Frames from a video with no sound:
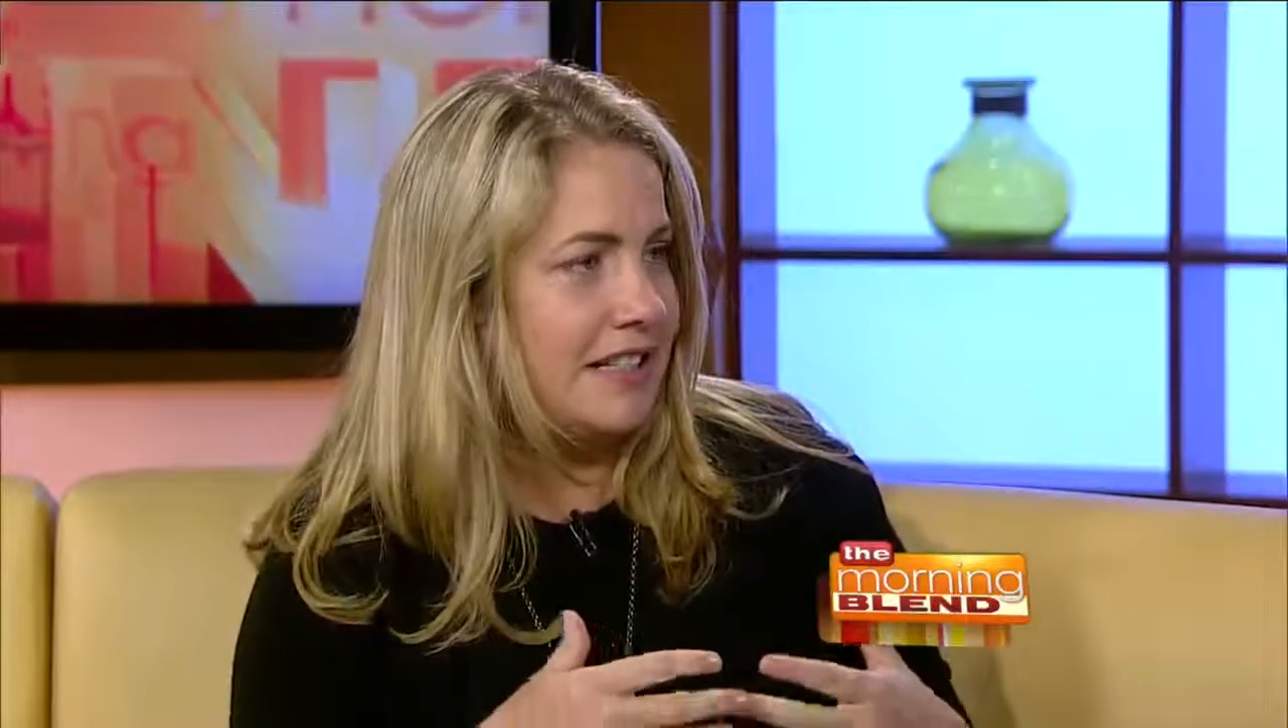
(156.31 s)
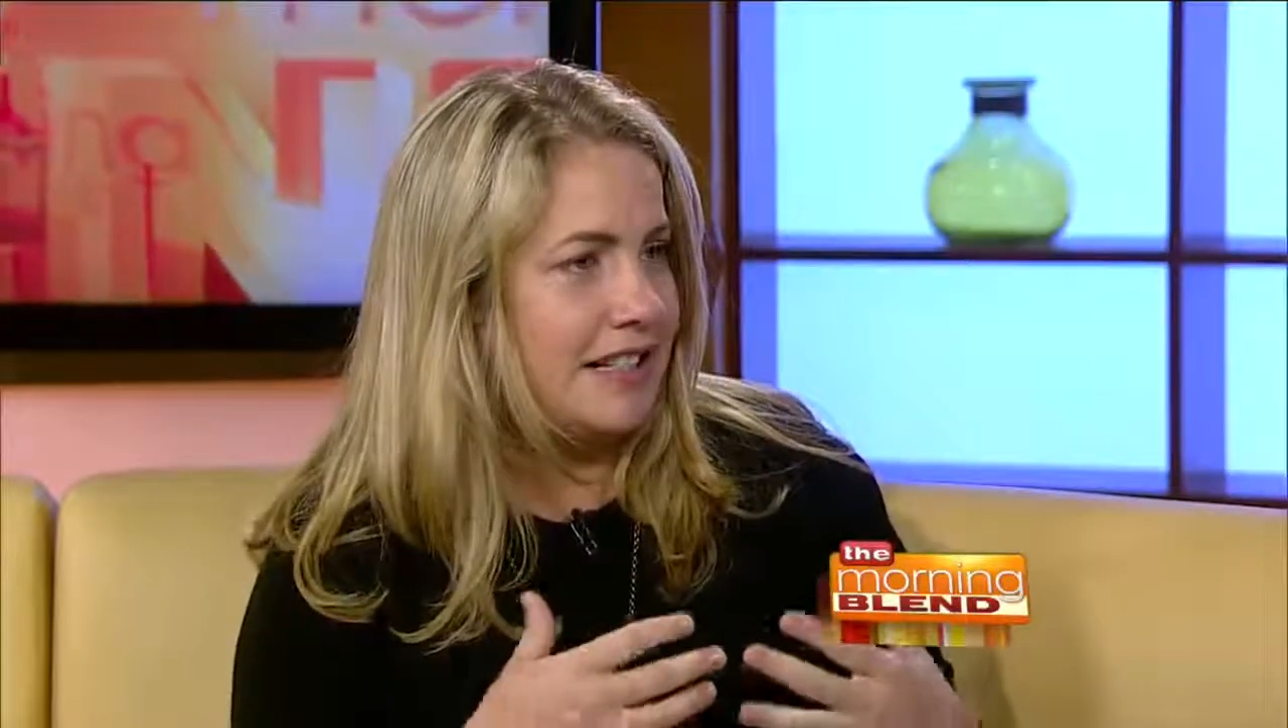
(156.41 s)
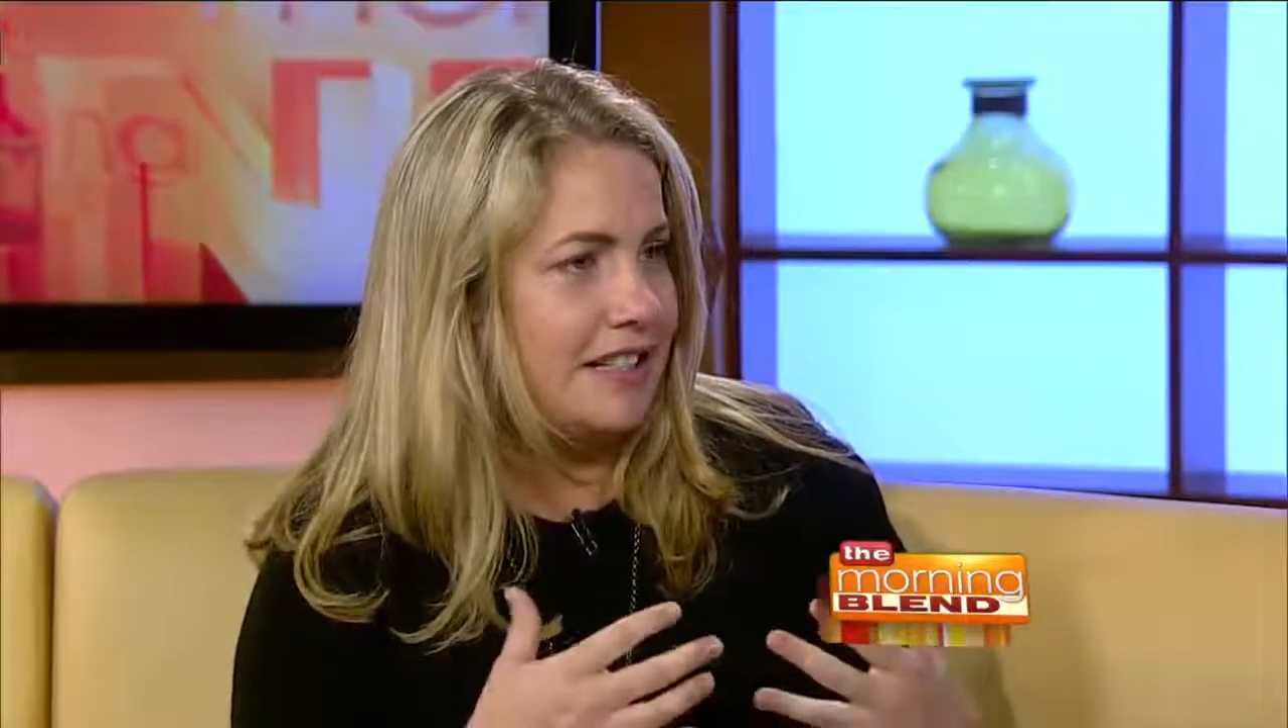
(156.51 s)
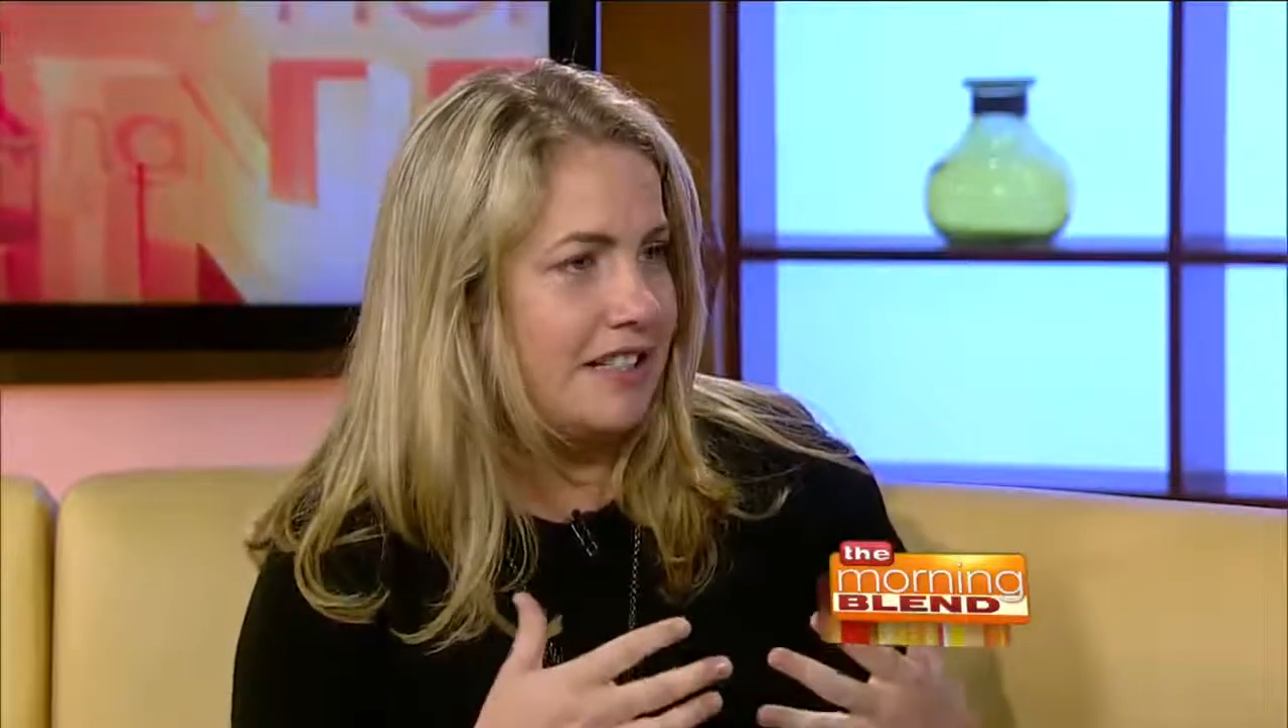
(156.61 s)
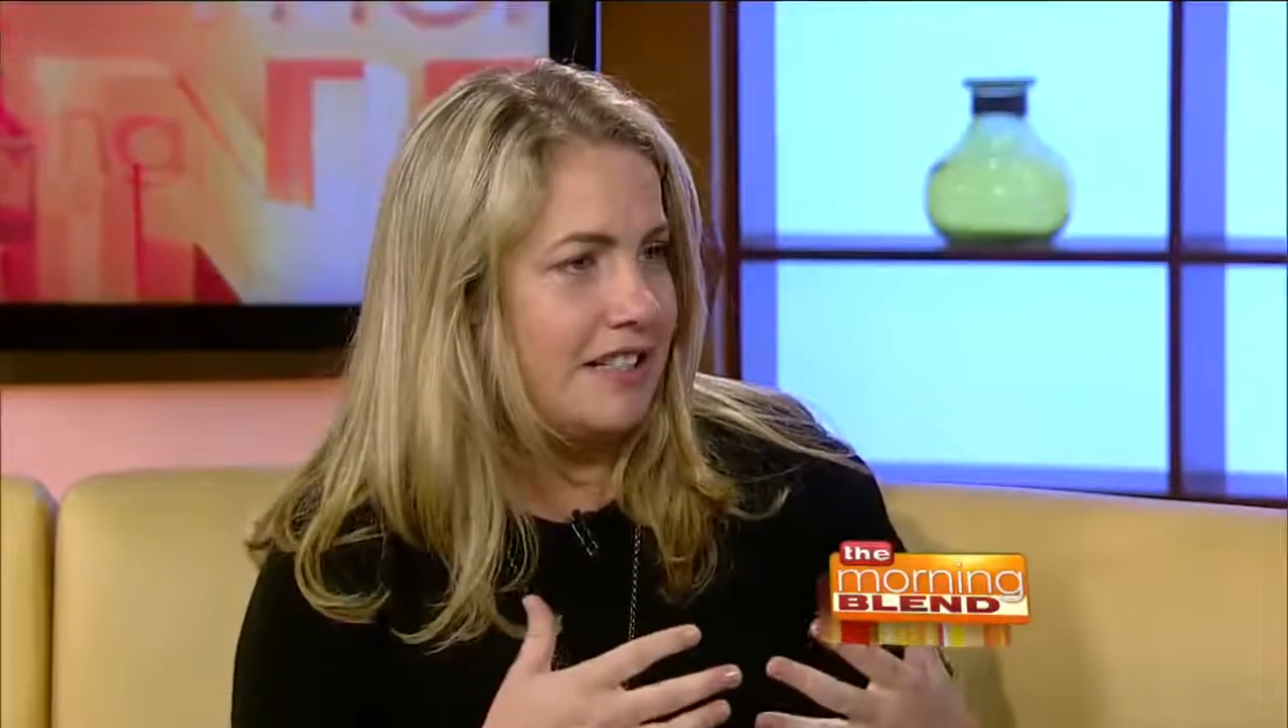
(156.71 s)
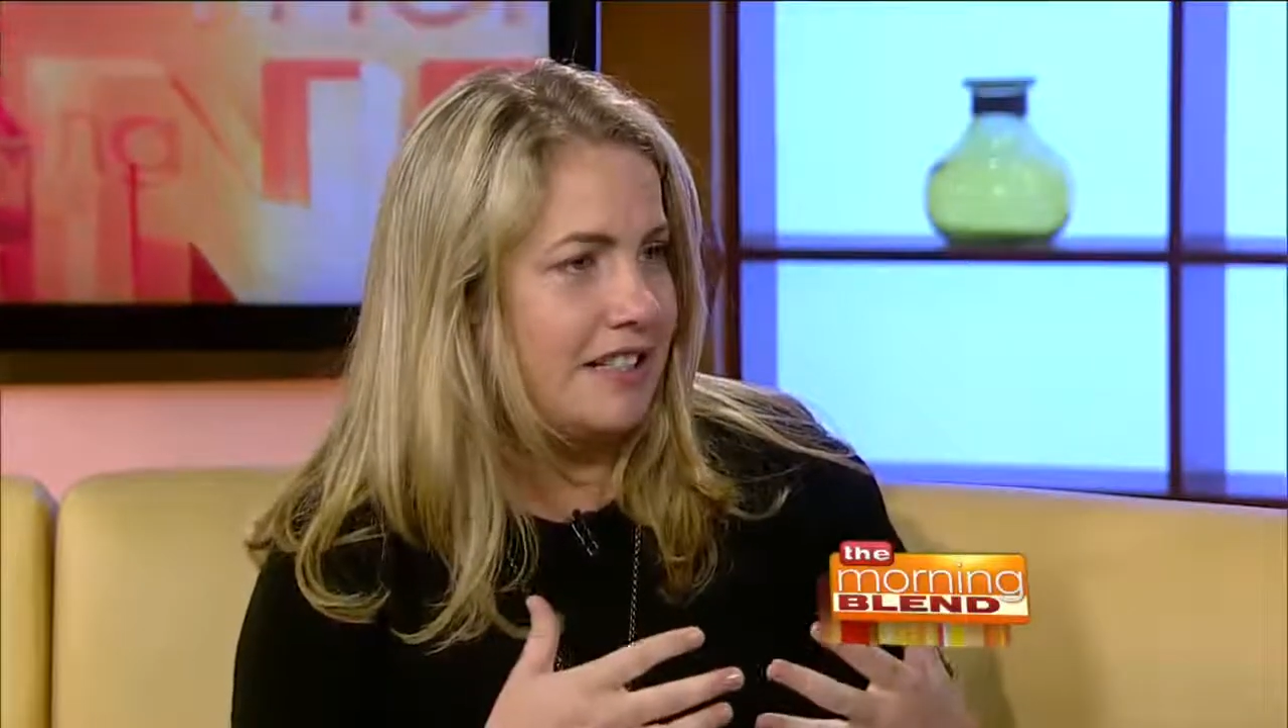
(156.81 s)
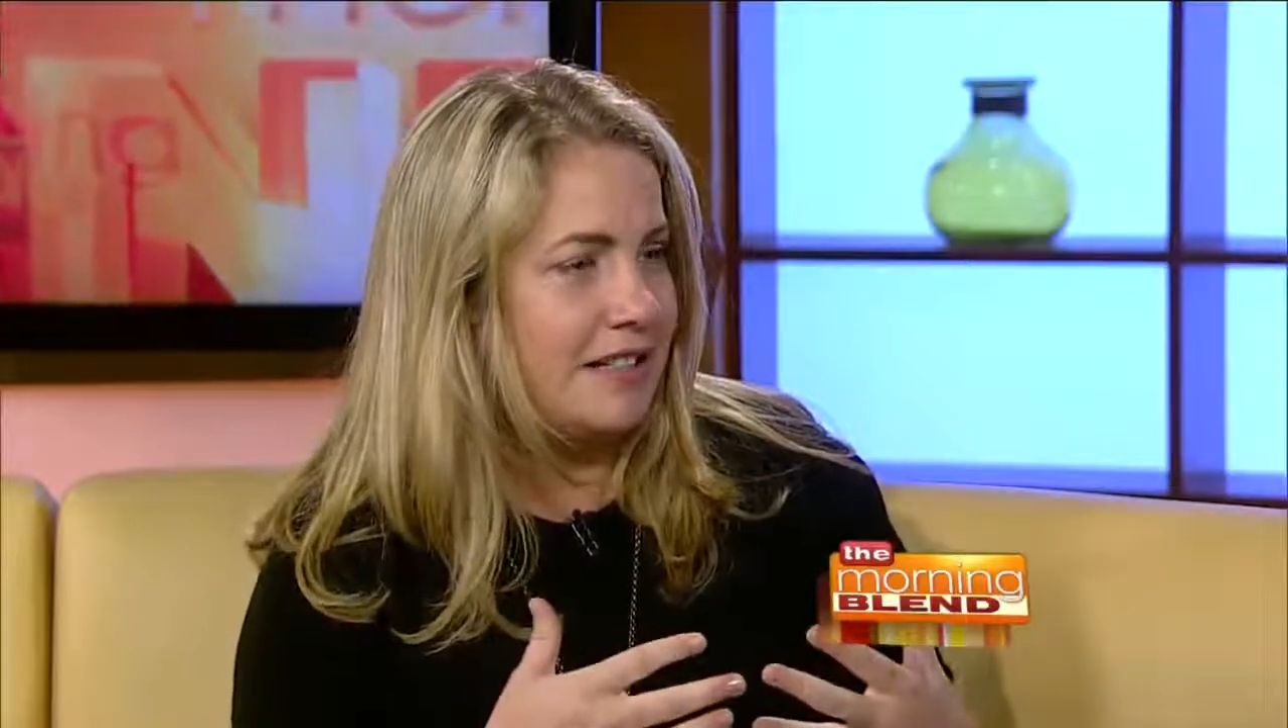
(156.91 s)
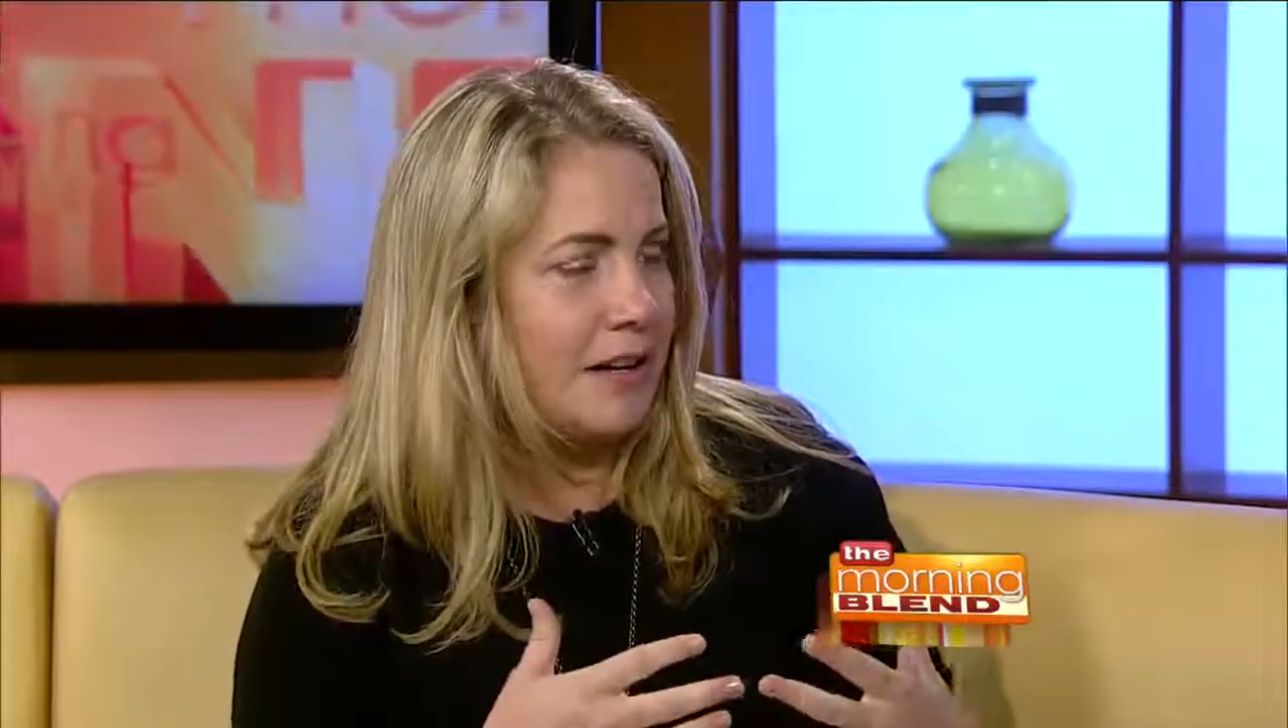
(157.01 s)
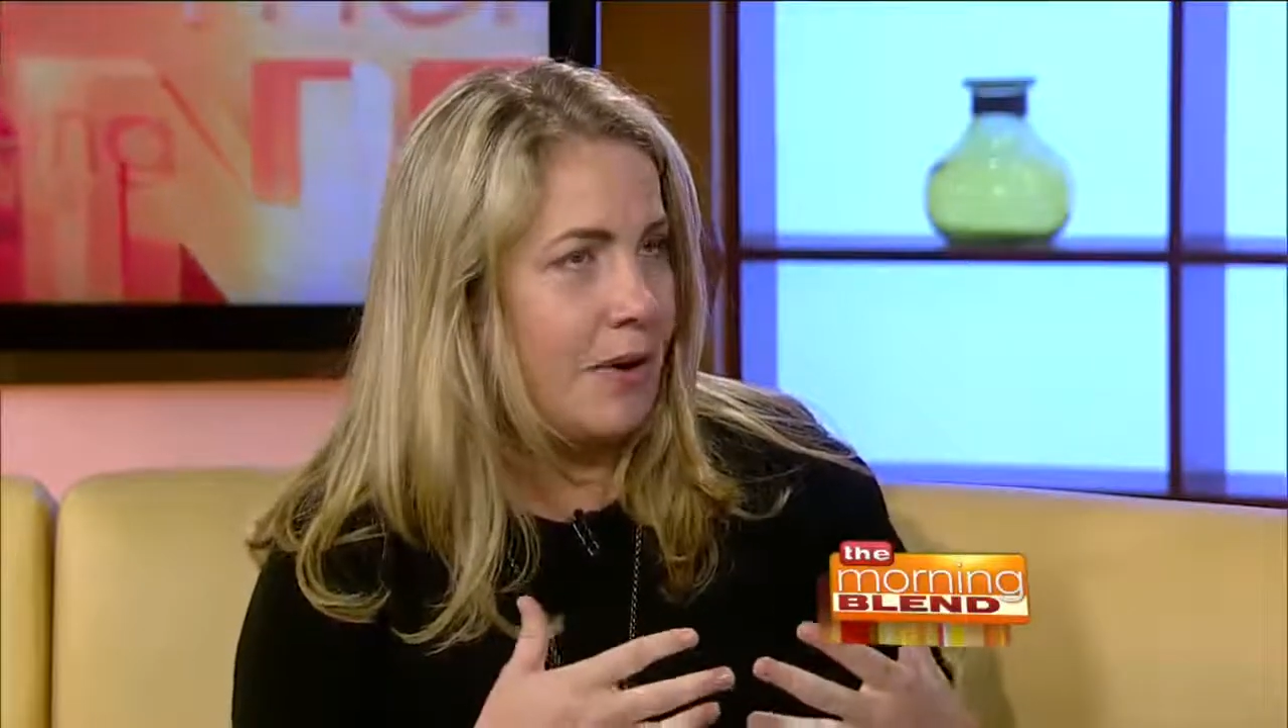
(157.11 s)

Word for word: addiction has